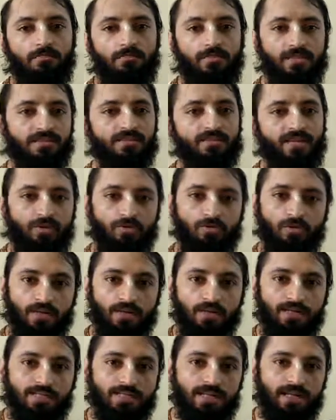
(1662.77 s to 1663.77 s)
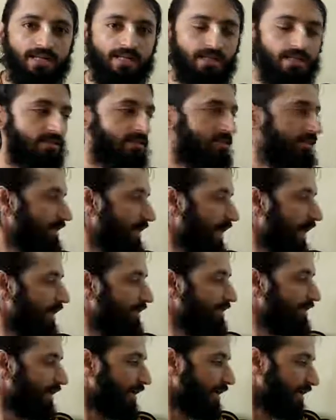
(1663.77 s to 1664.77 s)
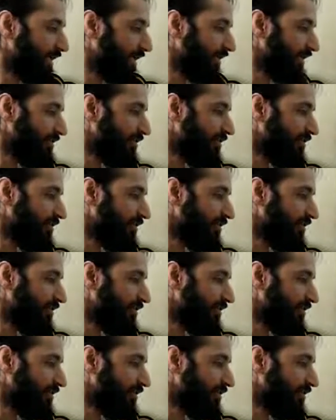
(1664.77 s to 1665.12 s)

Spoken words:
Please try to understand it. And then again,